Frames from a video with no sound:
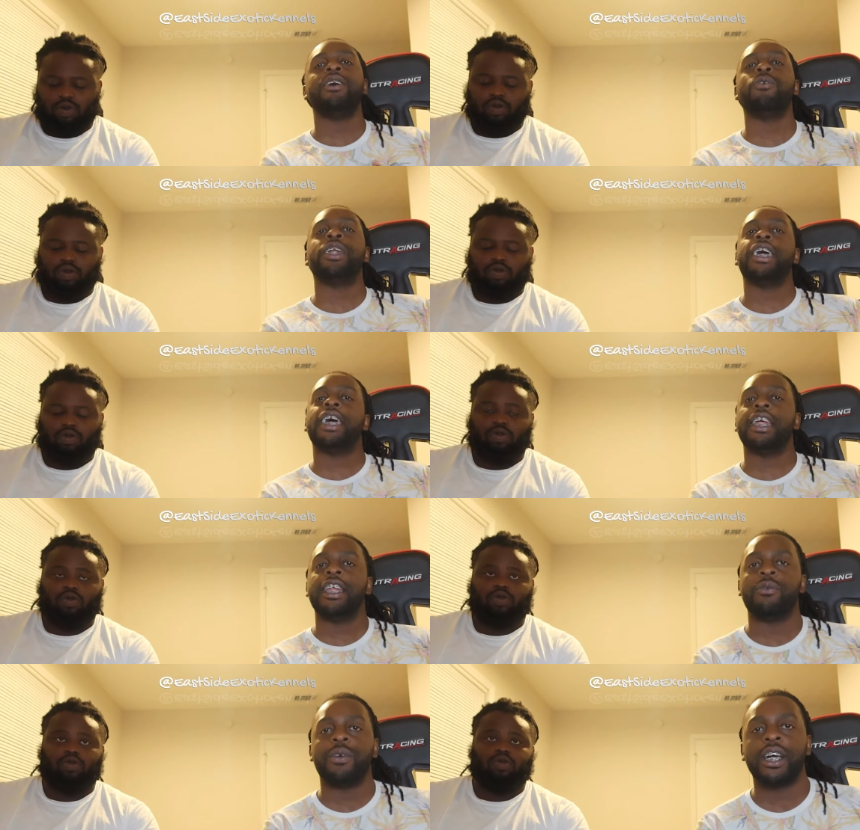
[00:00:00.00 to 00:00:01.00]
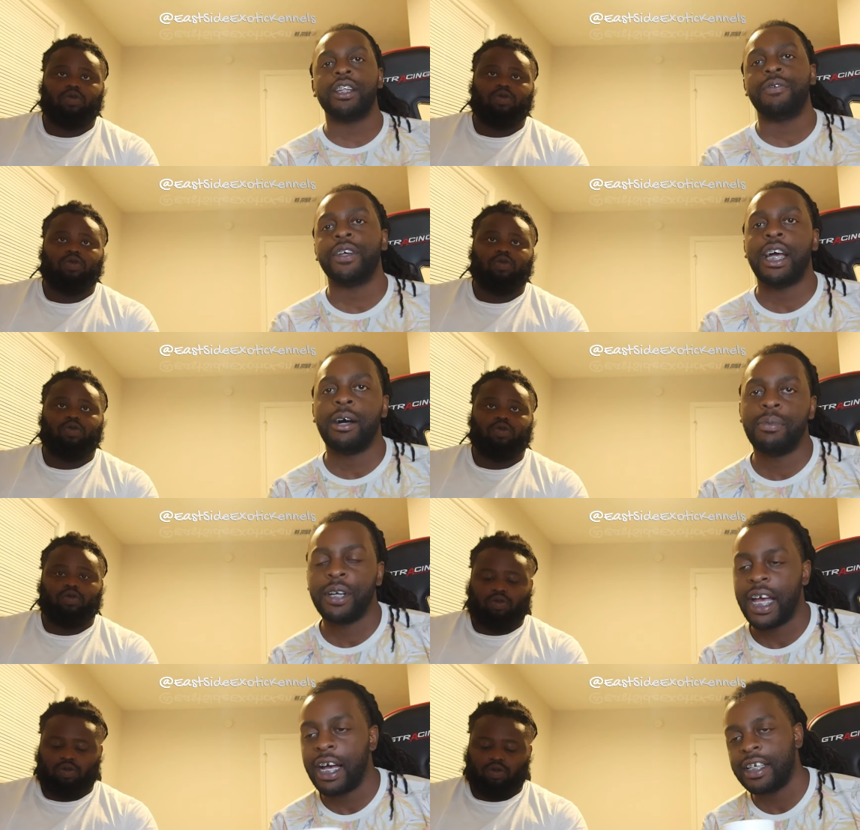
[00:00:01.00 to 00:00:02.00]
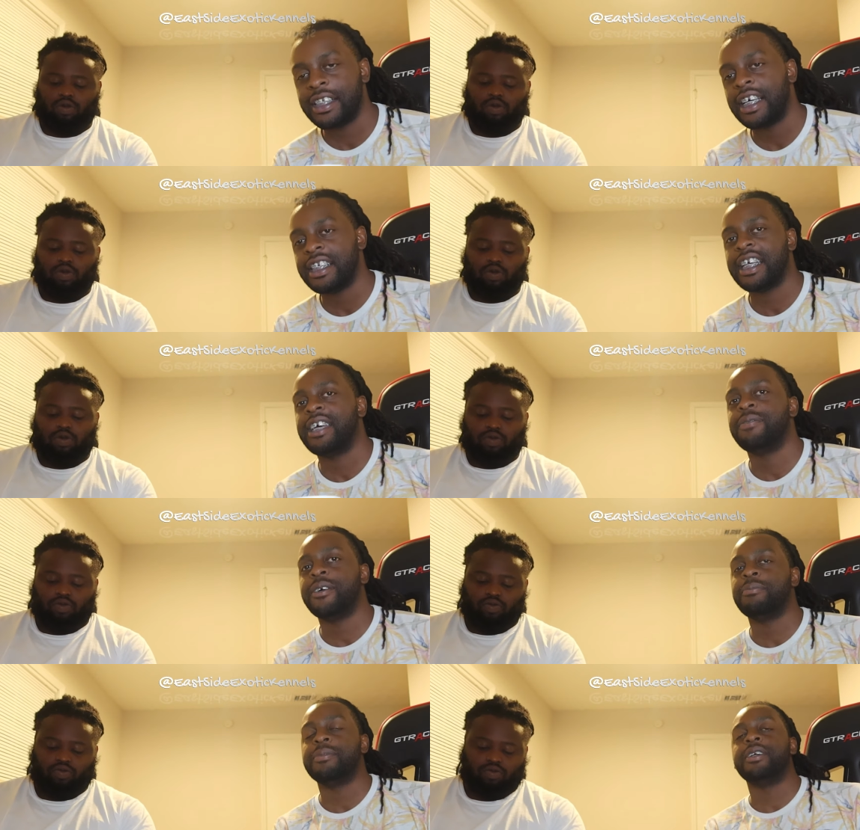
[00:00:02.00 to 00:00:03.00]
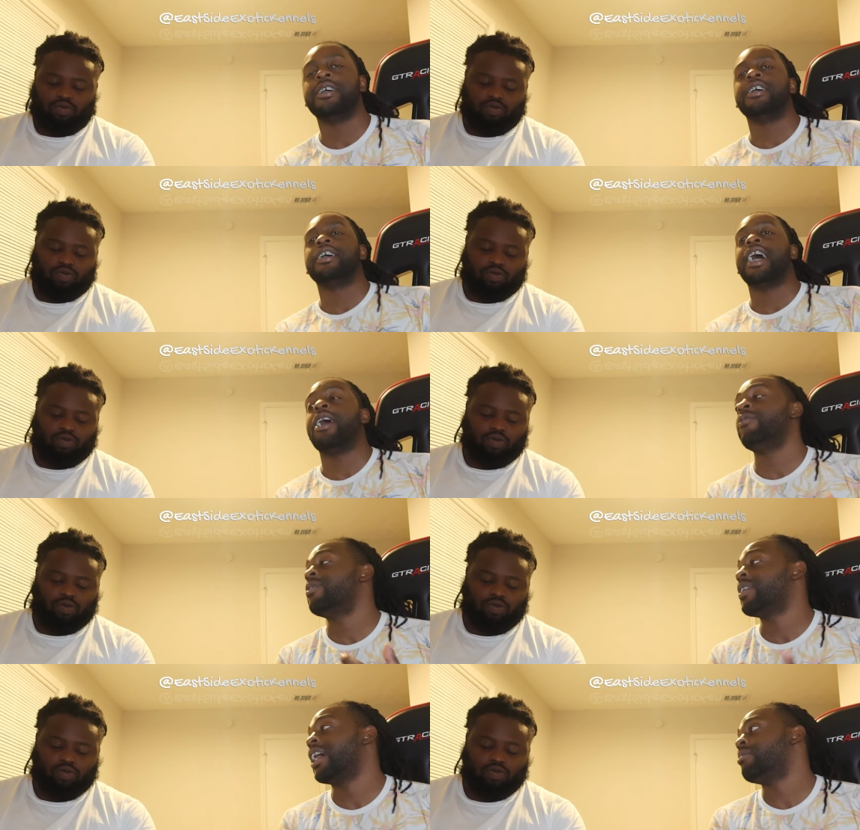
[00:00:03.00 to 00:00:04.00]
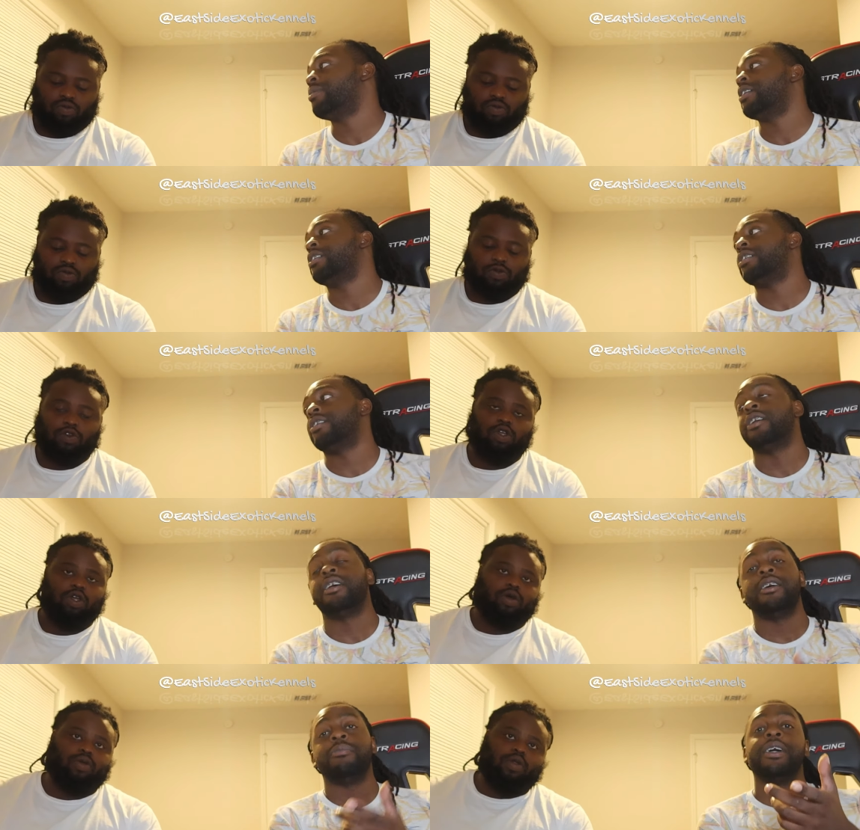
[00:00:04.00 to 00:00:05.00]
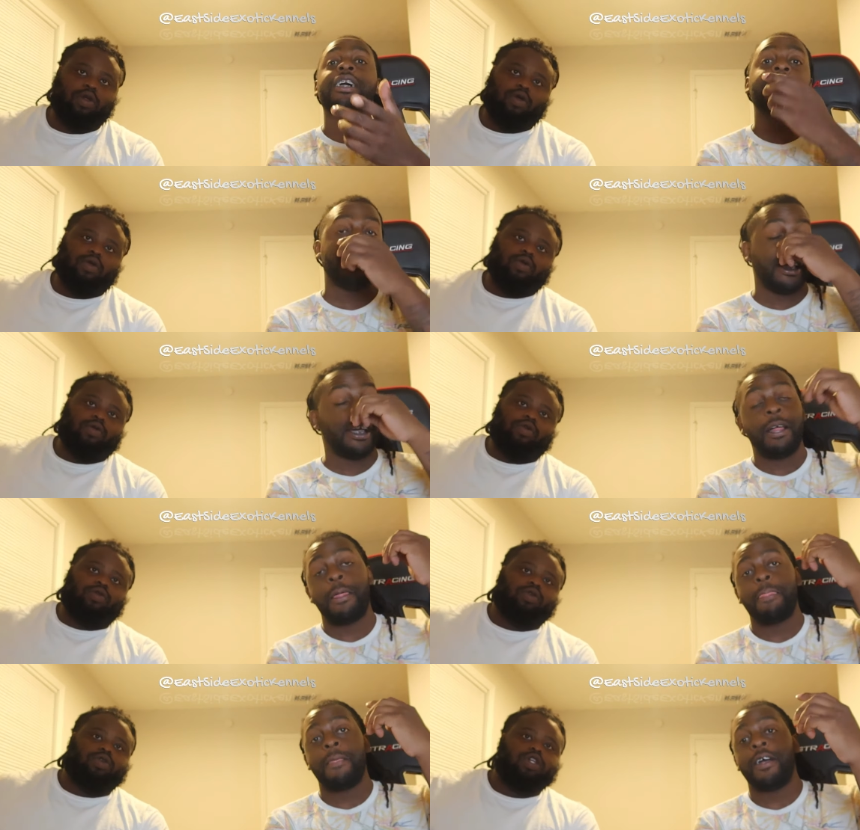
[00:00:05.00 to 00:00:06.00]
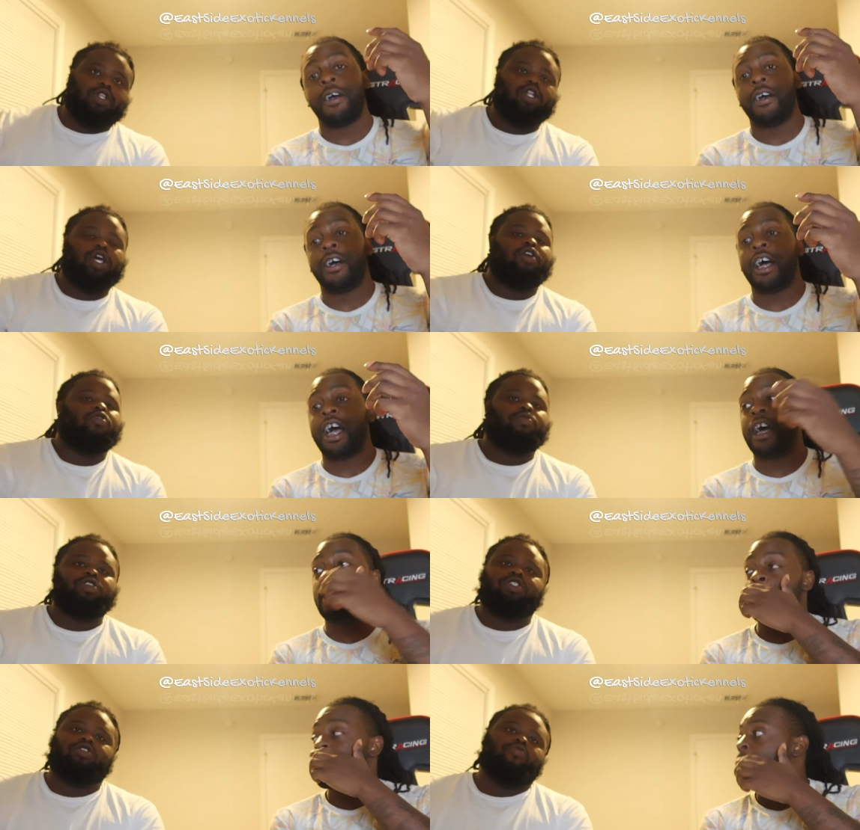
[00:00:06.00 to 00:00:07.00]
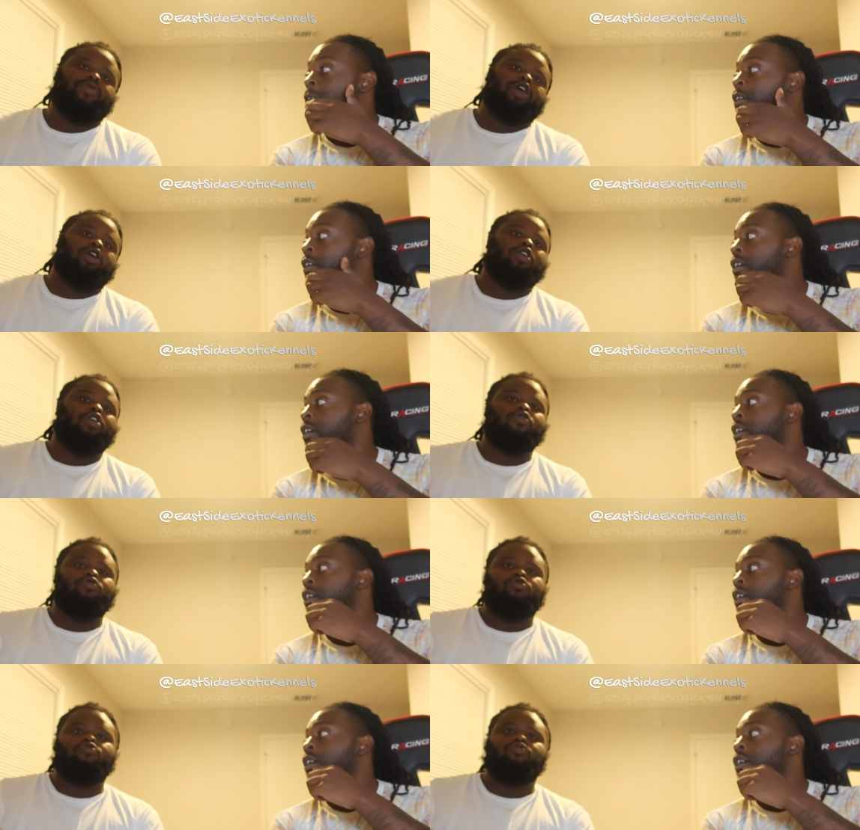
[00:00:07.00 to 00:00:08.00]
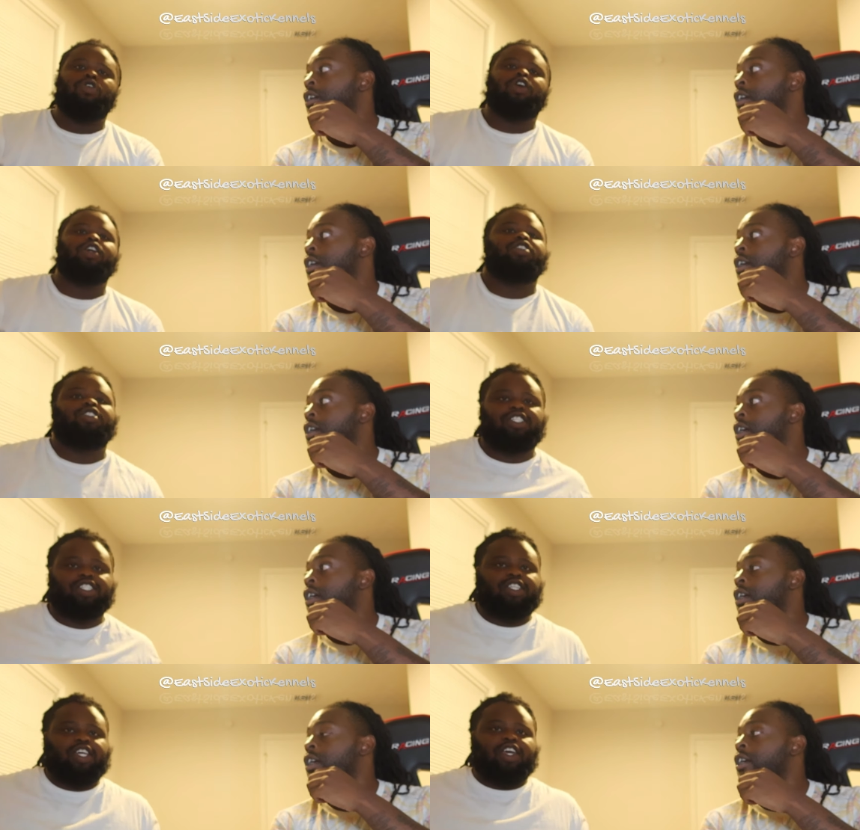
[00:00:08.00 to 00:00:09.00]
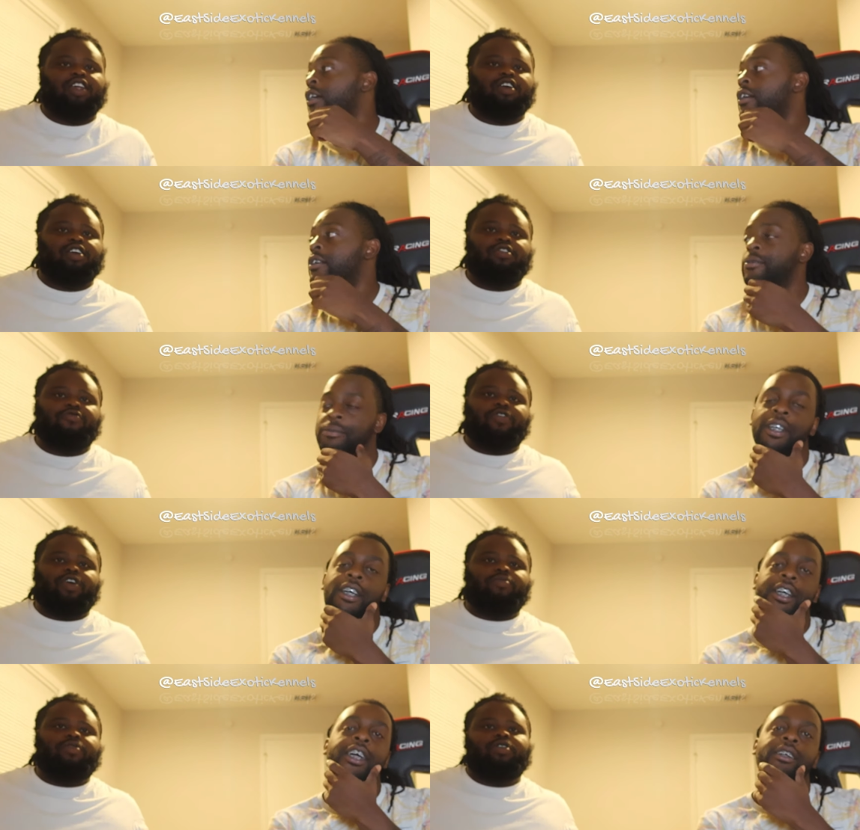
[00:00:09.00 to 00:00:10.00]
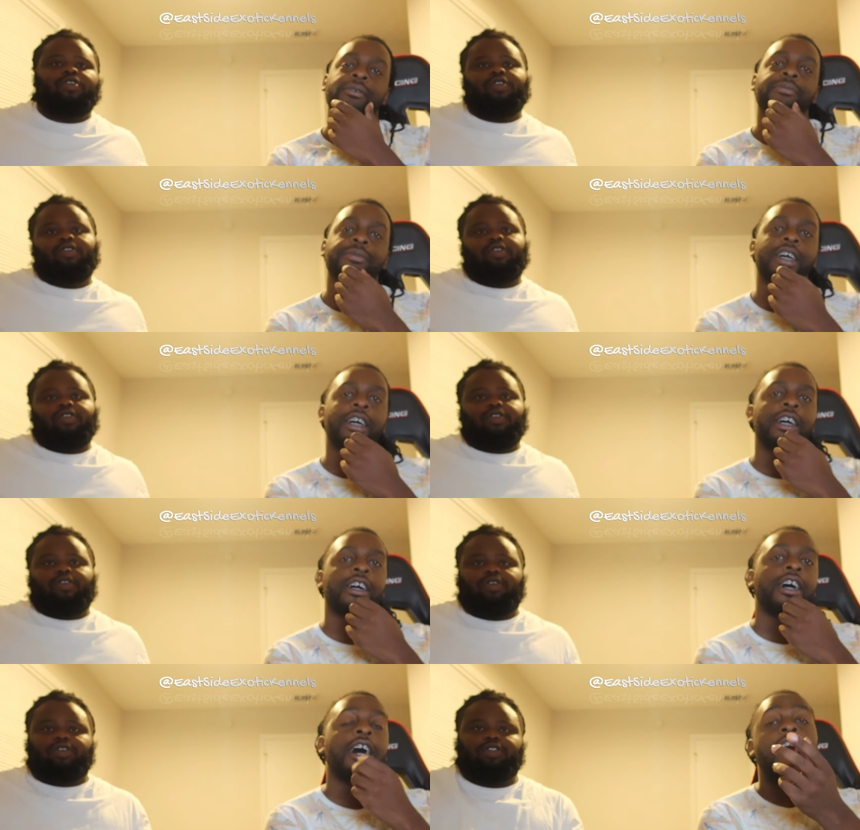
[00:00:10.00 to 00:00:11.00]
Speaker 1: didn't want to edit it regular for y'all, bro. Y'all Eastside like the family. I really forgot about this shit. Yeah. But
Speaker 2: either that or we just gonna make a whole new one because just to get there, you feel yeah, me? Yeah, yeah. yeah.